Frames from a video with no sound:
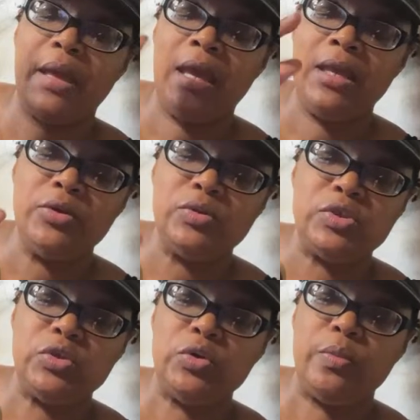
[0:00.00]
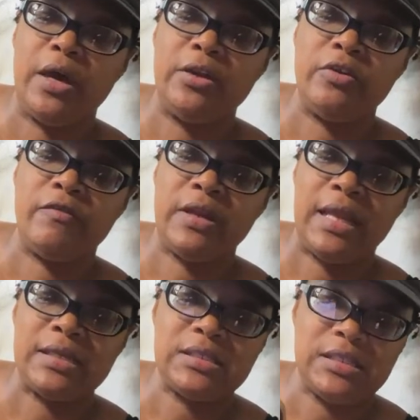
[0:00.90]
and YouTube under
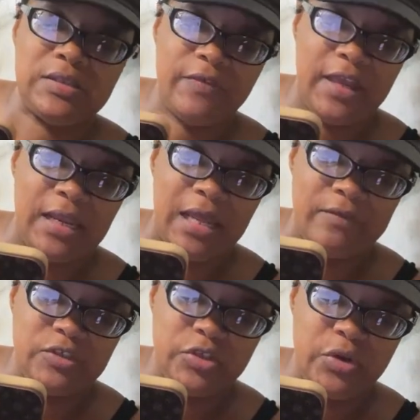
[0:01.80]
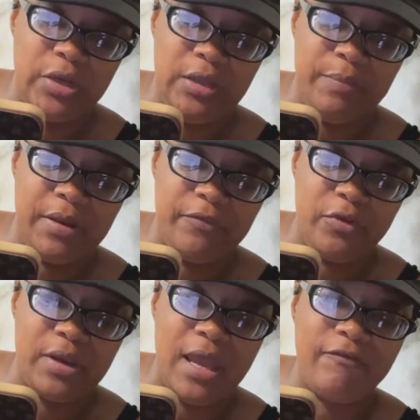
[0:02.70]
Vanessa's Van Life Journey. But if
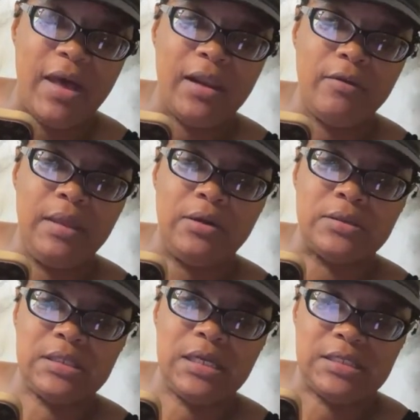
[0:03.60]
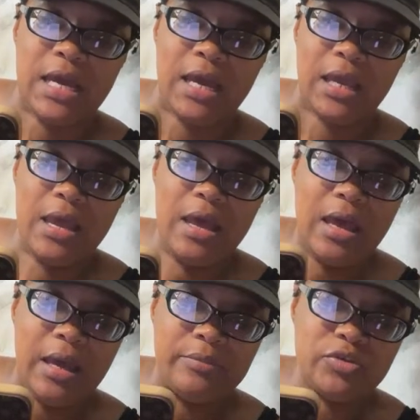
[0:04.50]
you're not following me on TikTok,
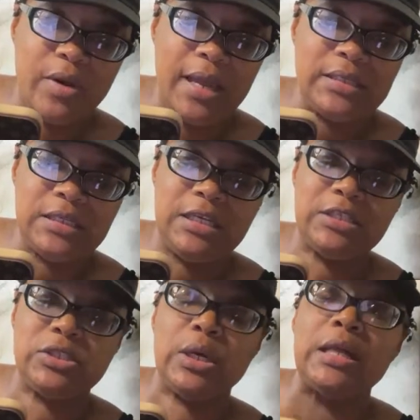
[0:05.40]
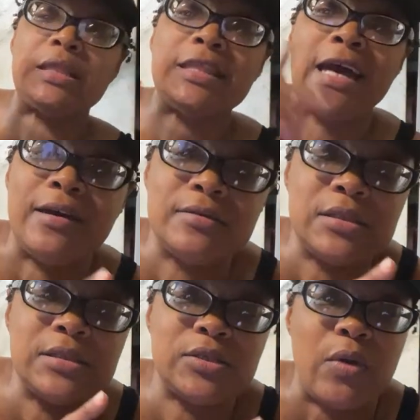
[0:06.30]
I'm trying to get to a
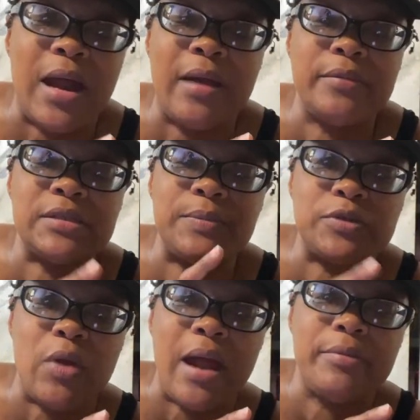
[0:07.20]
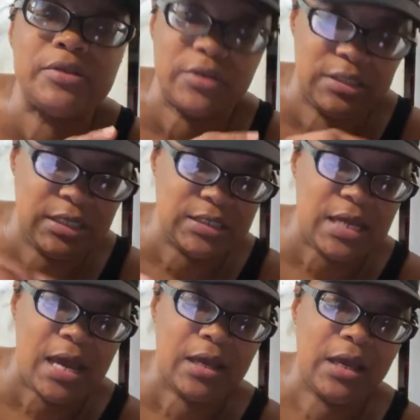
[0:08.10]
thousand subscribers on
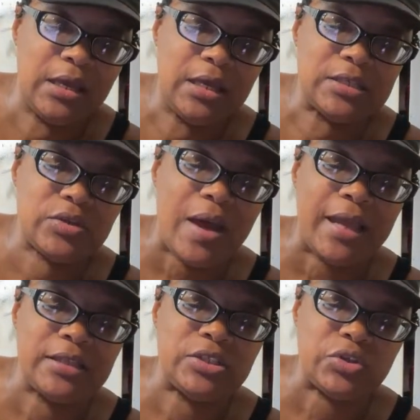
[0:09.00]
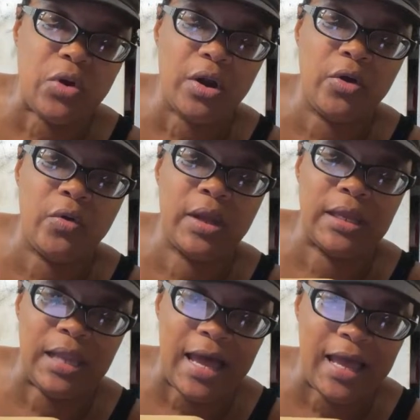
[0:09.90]
TikTok so I can start going
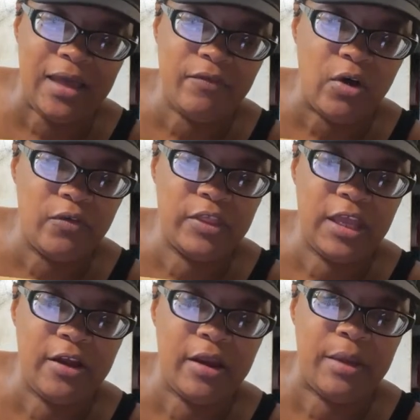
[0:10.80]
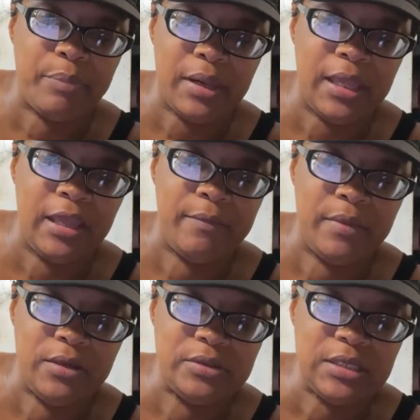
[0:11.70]
live over there and playing
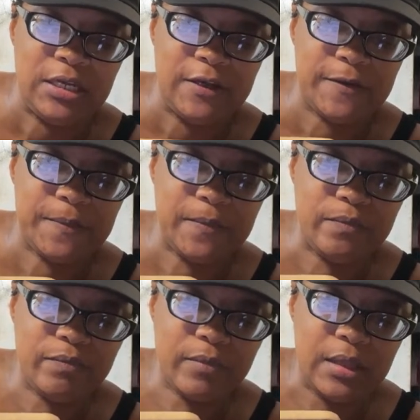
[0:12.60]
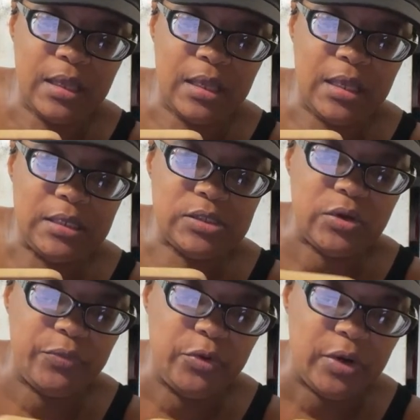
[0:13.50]
music. So
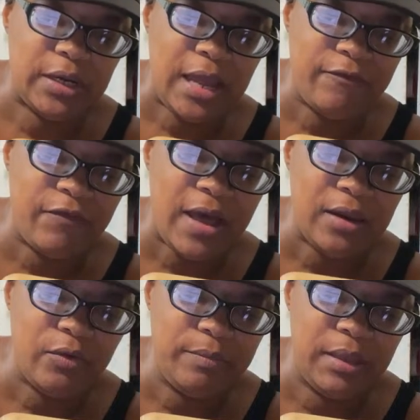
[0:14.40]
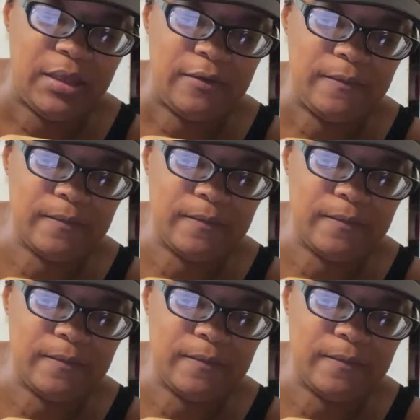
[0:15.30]
if you are not following me,